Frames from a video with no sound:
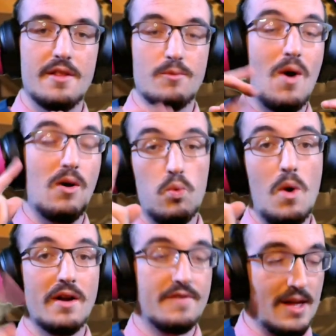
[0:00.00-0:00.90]
while
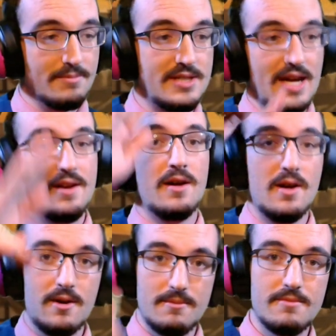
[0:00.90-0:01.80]
one of them did
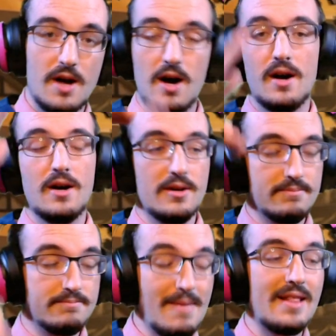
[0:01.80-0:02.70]
the
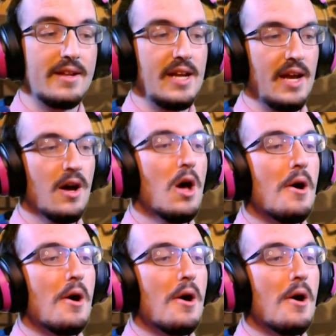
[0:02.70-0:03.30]
melody,